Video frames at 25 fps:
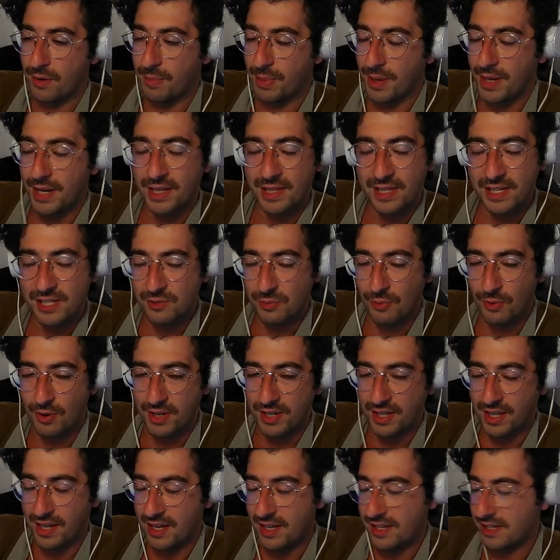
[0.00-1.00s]
But in this
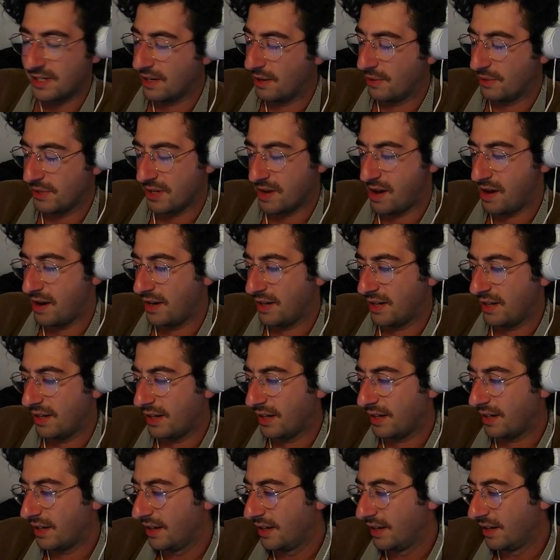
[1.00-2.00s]
one case, I was kind of
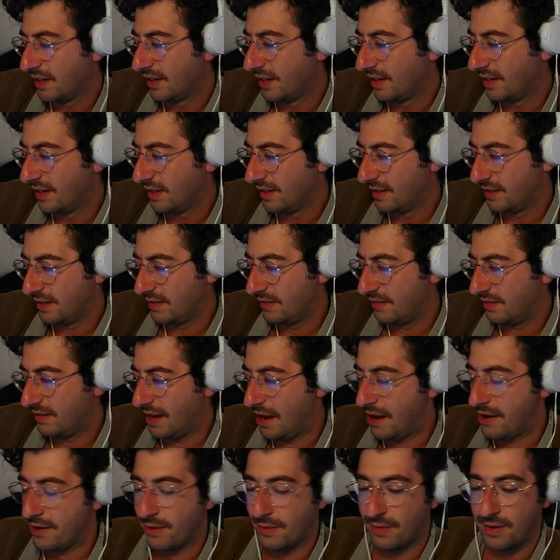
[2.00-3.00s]
like
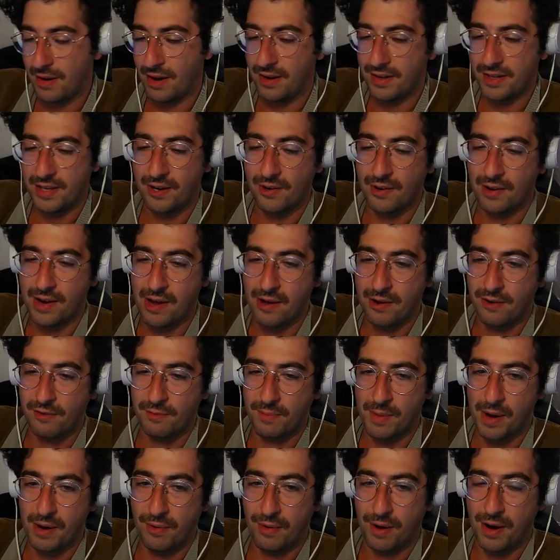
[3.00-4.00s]
out of
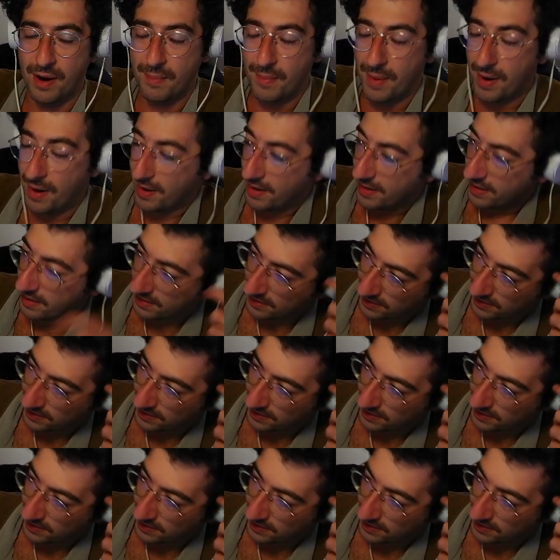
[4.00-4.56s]
my right mind,